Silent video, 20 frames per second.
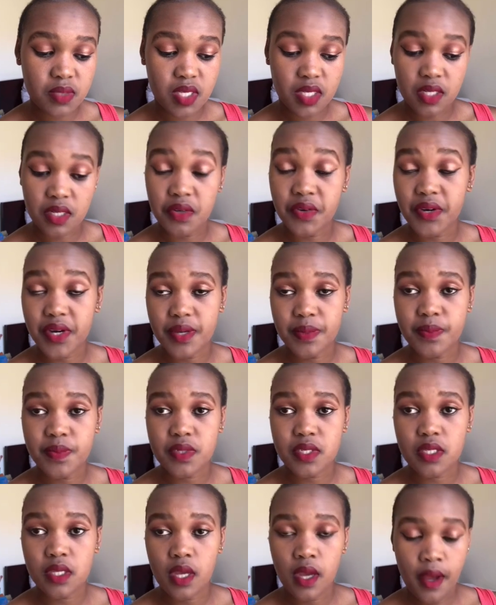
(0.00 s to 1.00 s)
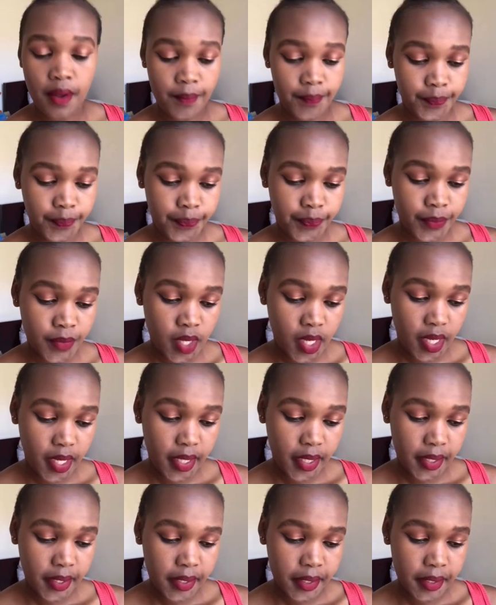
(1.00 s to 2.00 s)
and grapes
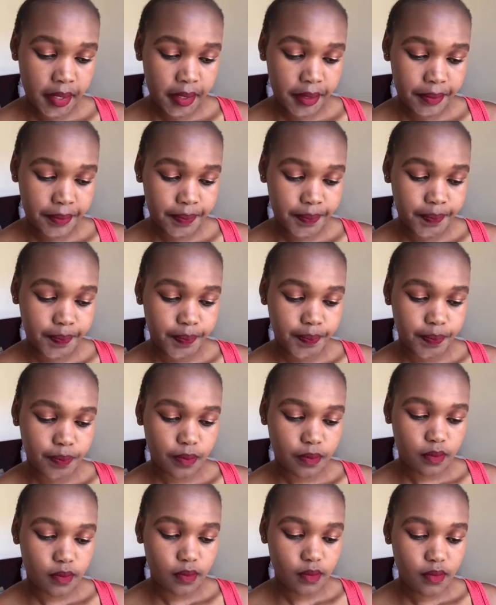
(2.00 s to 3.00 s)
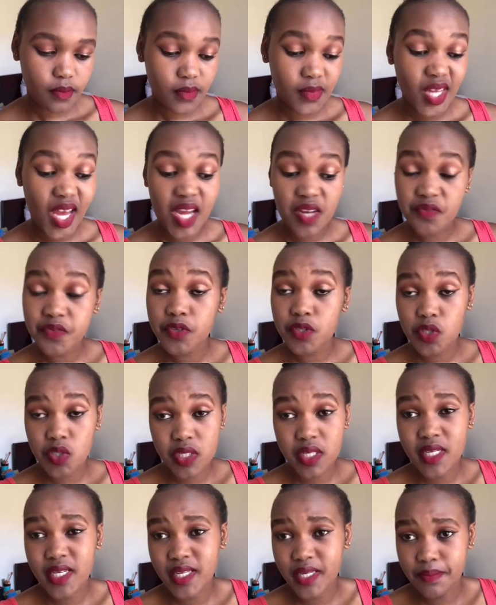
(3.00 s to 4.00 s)
and um,
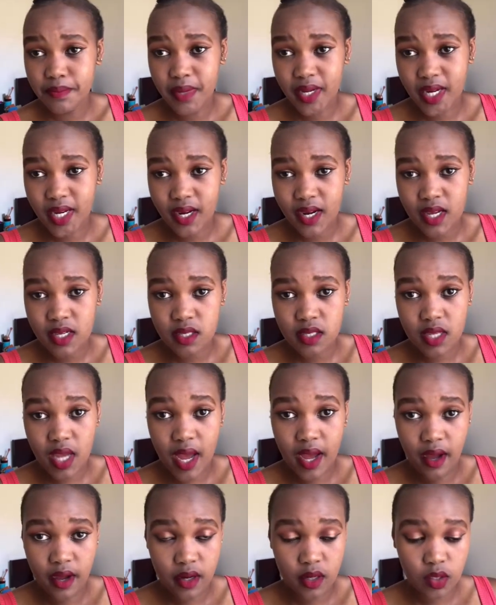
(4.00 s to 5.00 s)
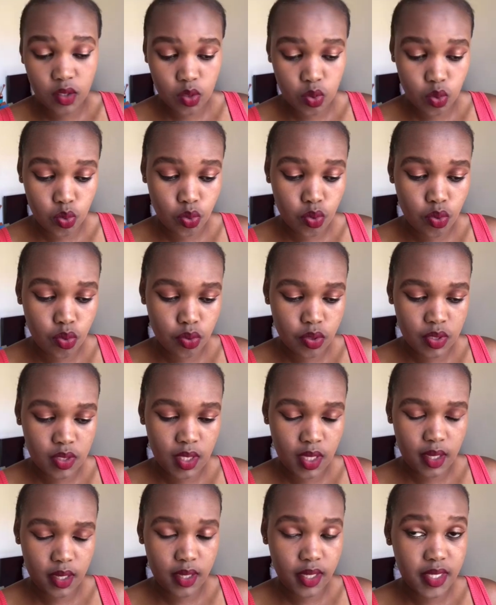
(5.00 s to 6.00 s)
unfortunately bananas are too because they
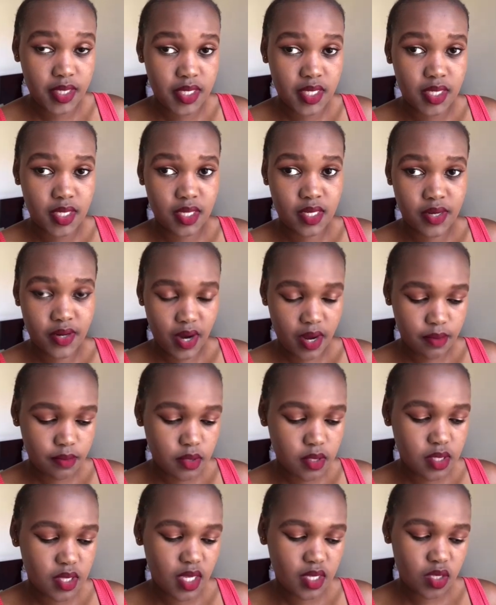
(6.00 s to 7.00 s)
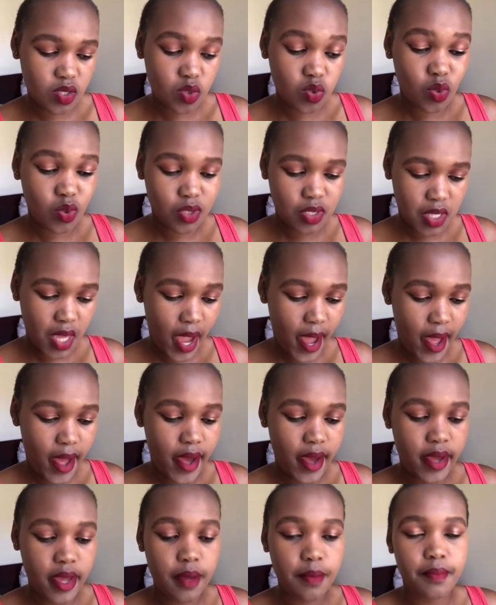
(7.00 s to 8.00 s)
are 18 grams that's not
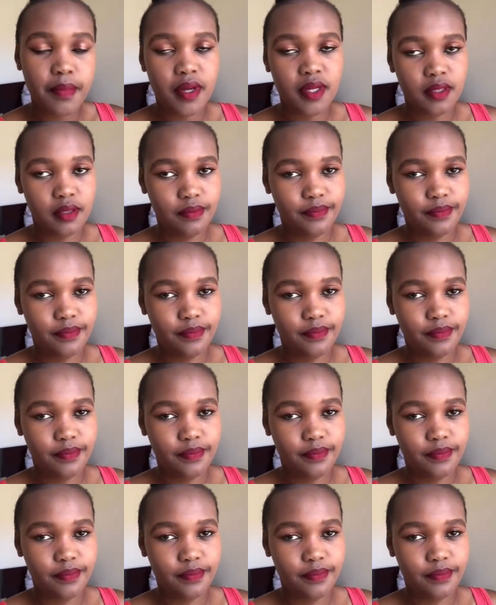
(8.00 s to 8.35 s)
high but